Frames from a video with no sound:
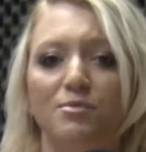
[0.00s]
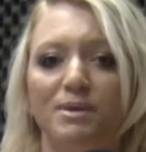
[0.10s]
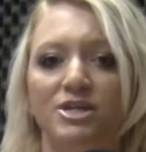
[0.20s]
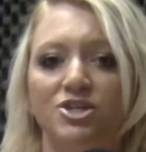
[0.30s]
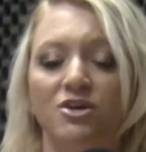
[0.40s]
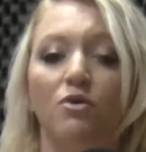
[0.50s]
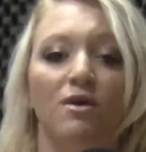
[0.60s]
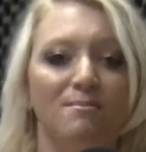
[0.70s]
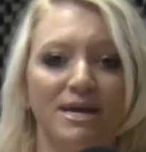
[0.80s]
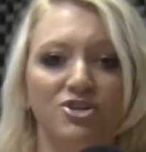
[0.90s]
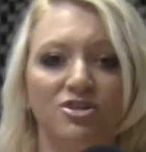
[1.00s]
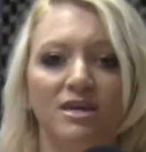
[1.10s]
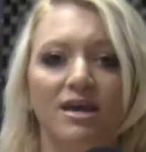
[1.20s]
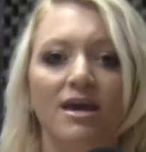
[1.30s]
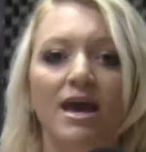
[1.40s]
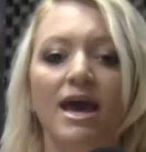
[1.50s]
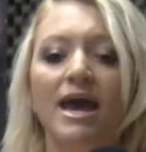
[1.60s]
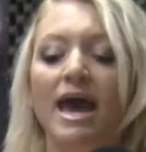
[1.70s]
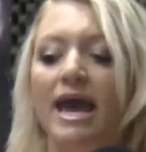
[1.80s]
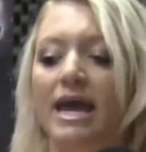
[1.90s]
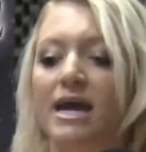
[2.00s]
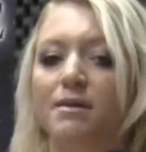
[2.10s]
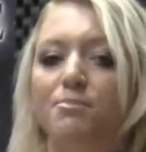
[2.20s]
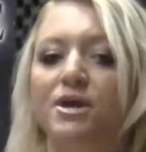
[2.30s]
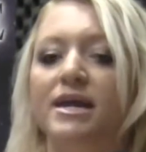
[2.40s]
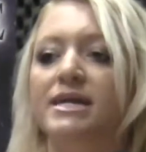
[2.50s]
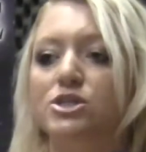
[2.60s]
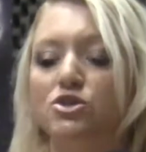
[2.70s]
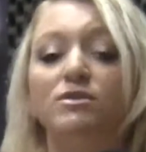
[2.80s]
the picture or a major thing, and bringing it to